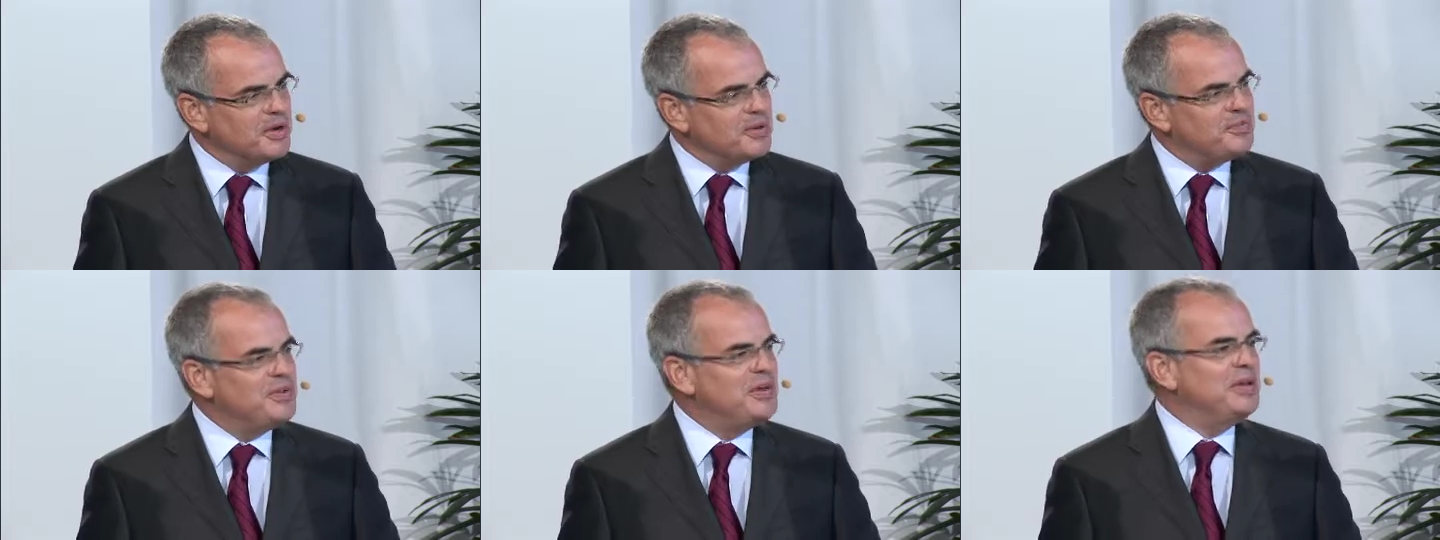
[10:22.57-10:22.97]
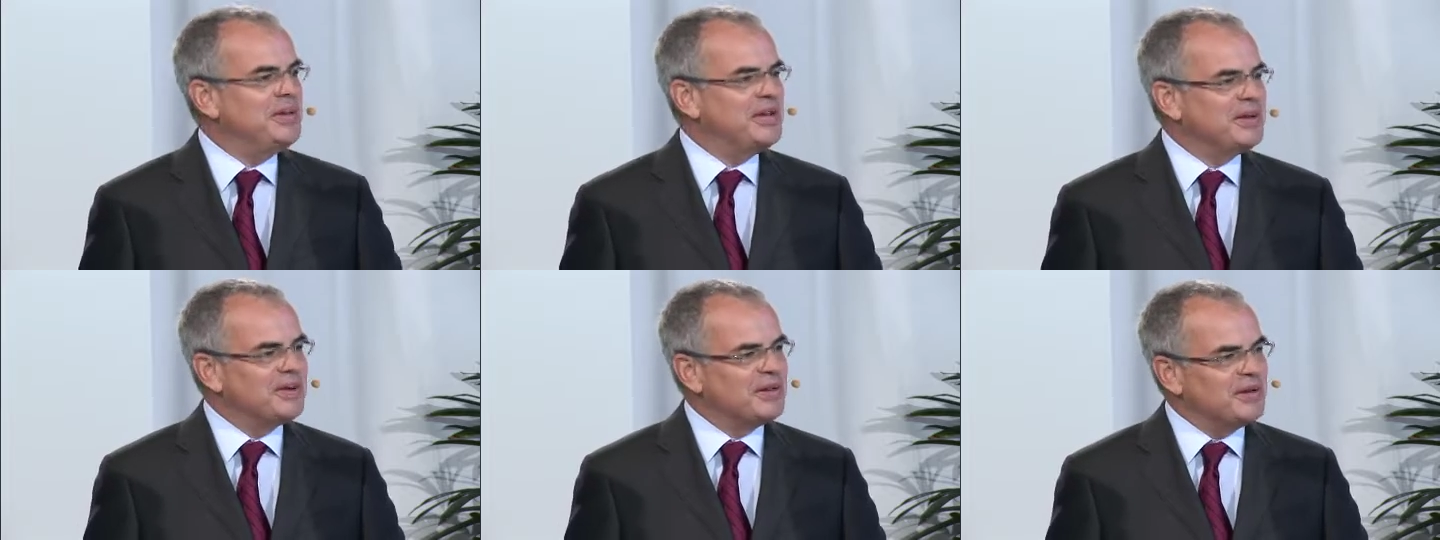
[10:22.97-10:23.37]

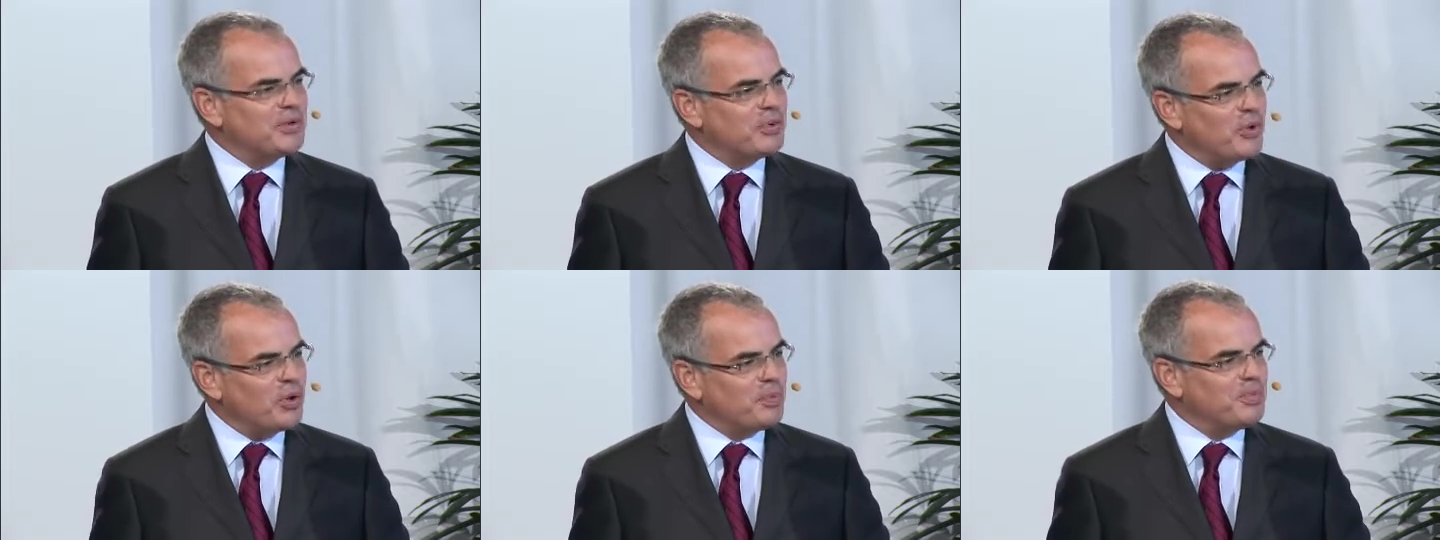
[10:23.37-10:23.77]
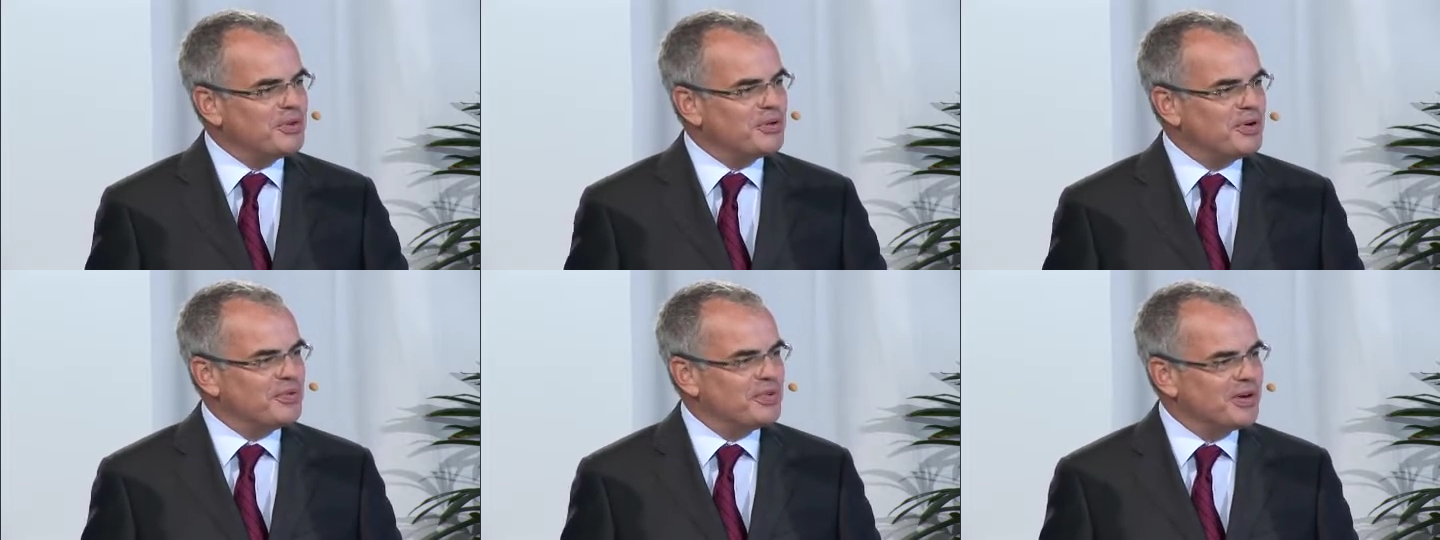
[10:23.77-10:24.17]
feeling in a cockpit
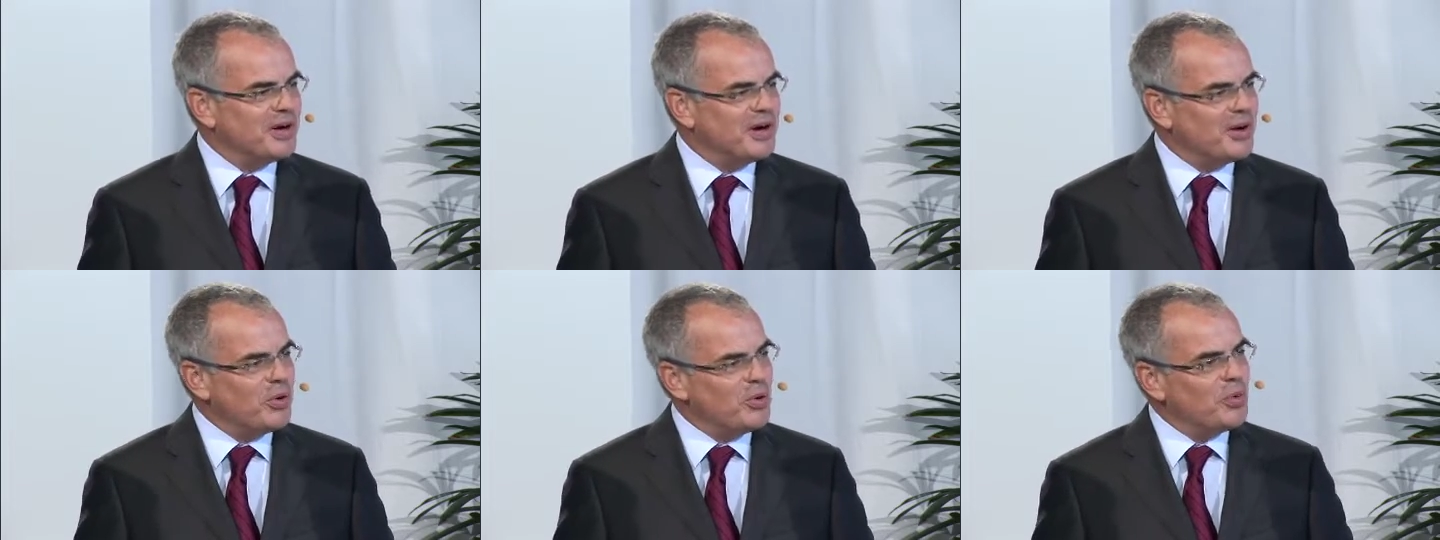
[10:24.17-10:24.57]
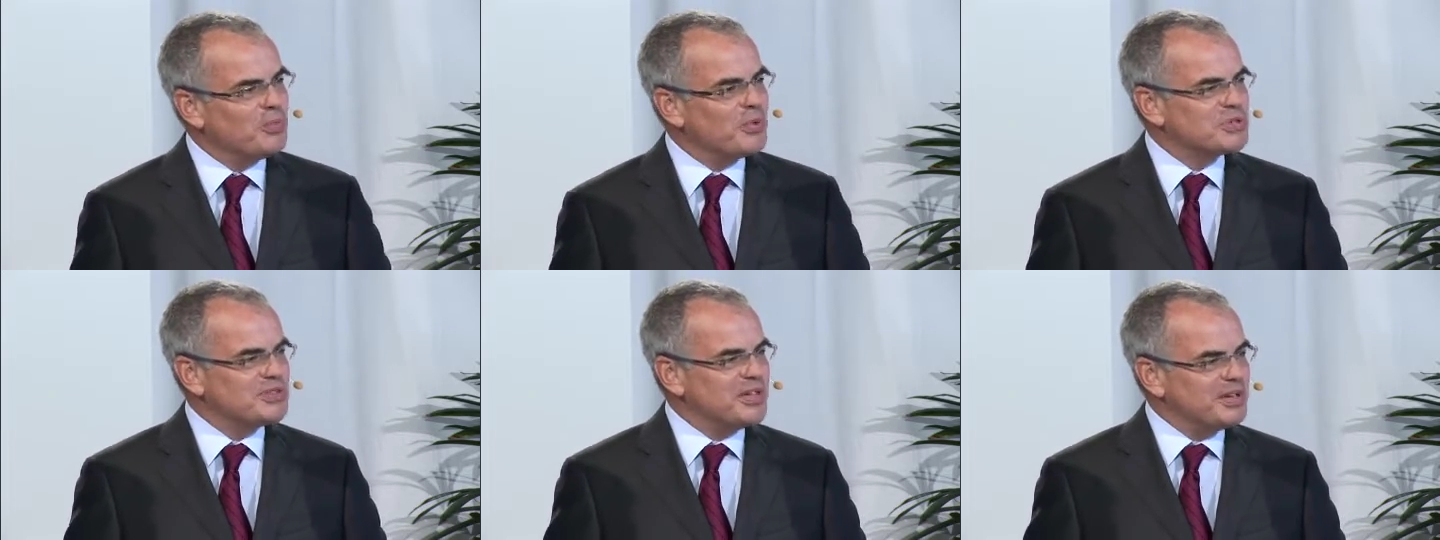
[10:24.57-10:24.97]
of a car
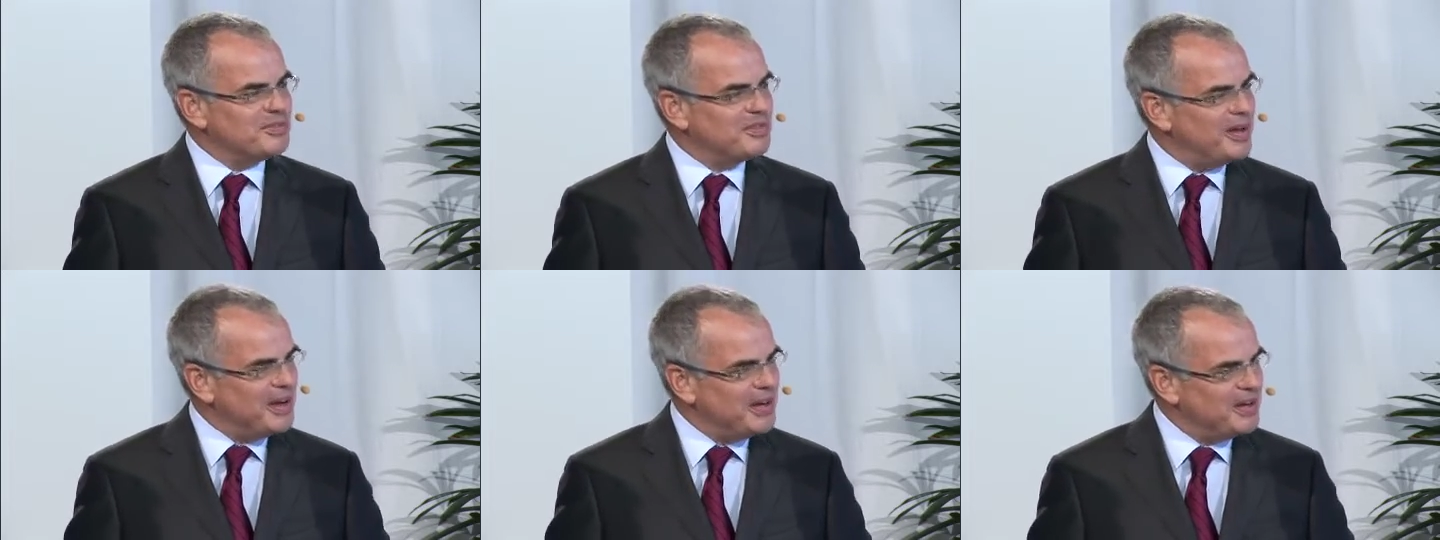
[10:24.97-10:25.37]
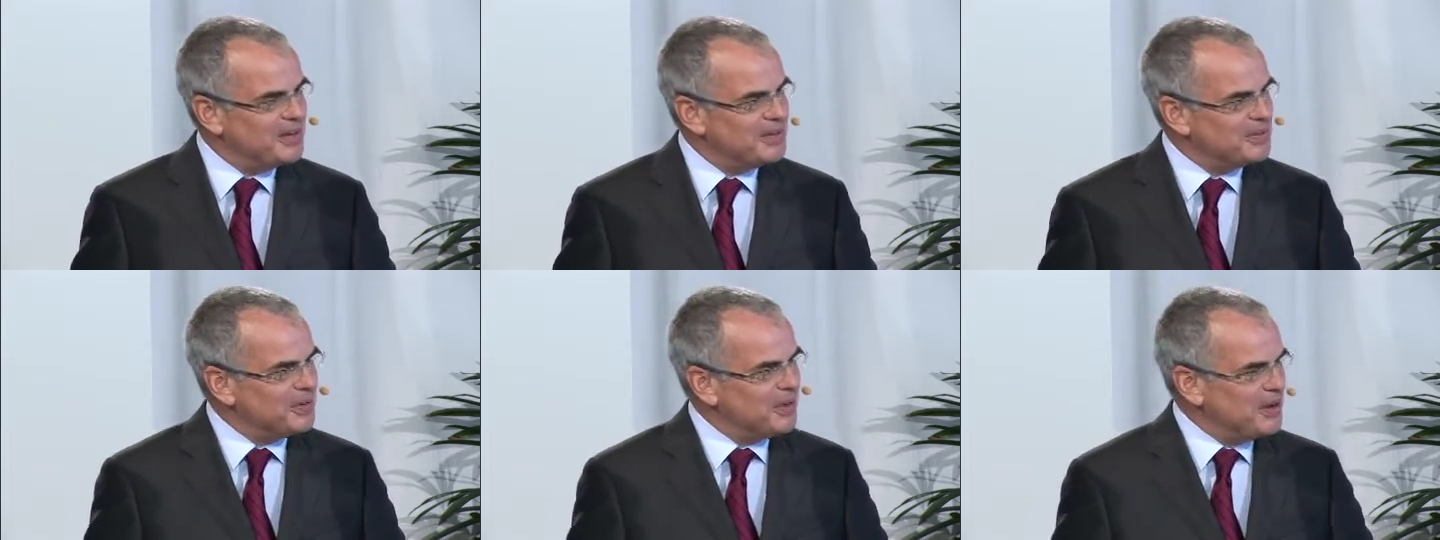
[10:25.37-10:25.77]
almost like
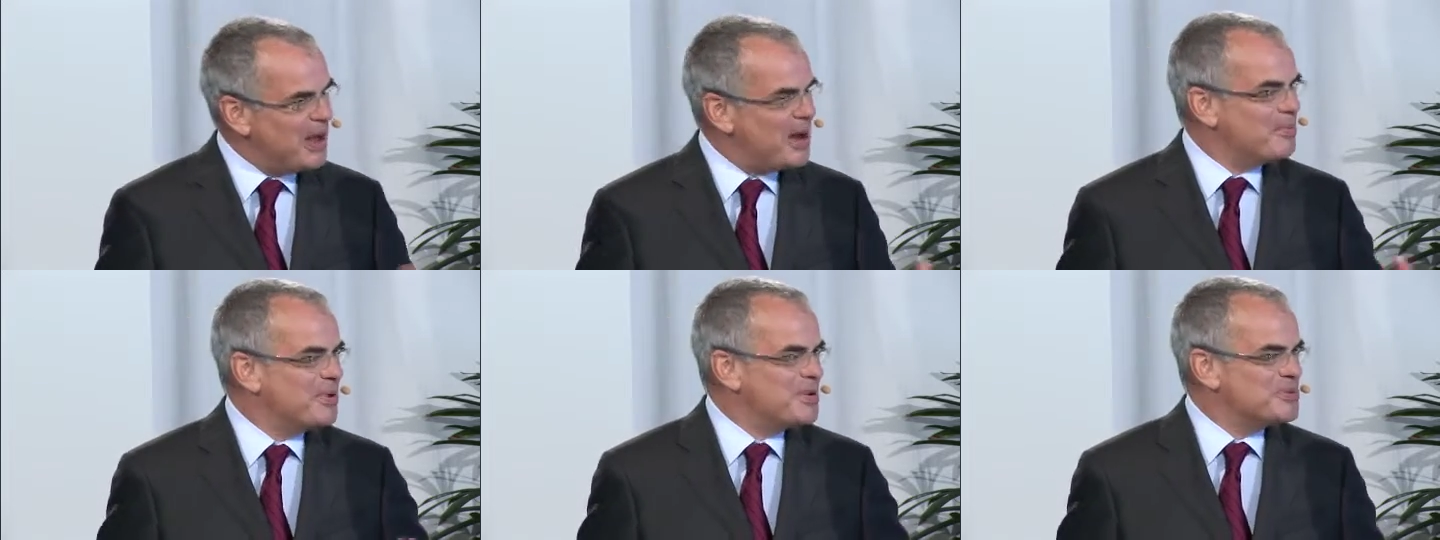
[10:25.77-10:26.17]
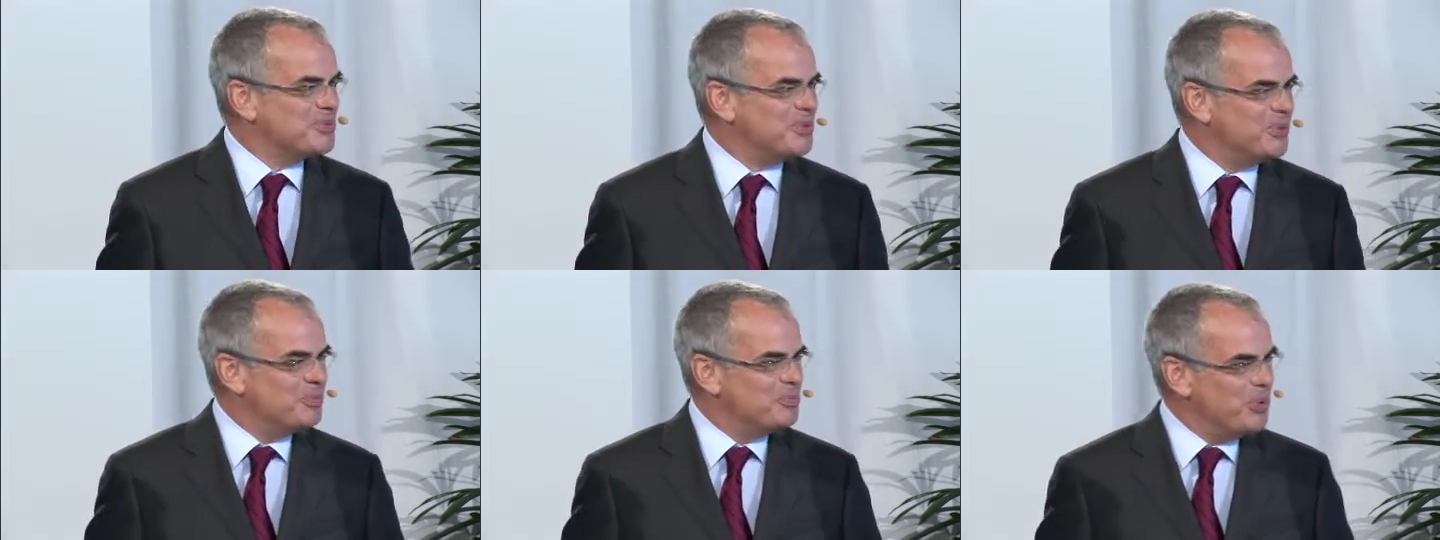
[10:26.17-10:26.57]
flying an Airbus
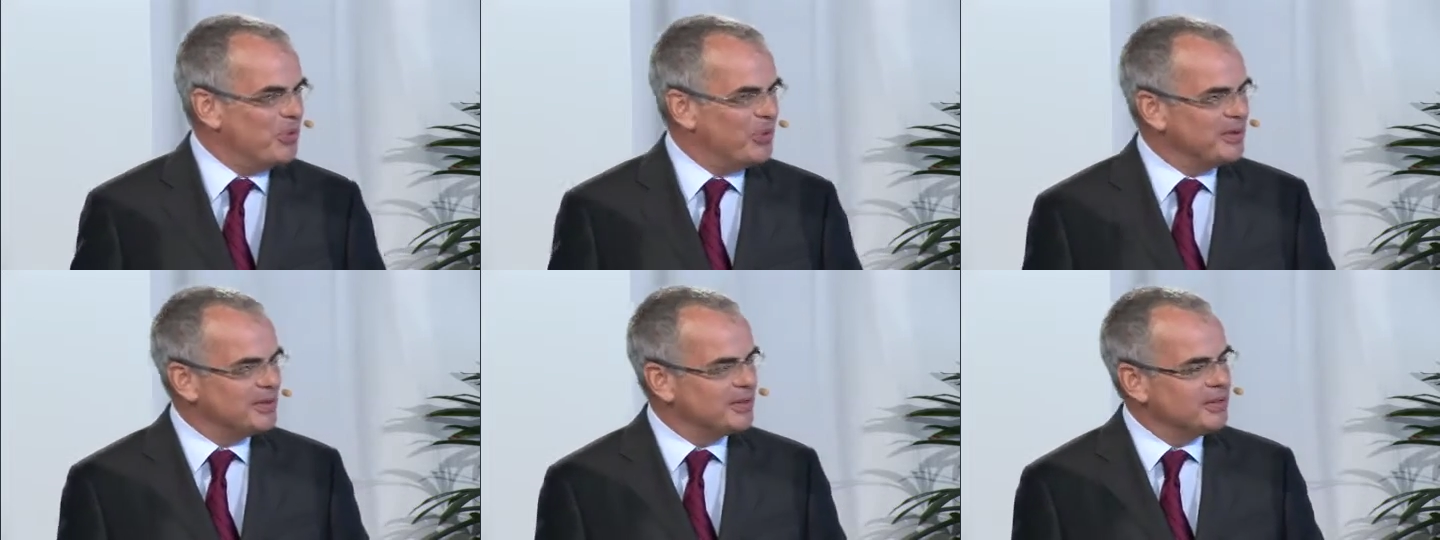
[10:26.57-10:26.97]
or a Boeing.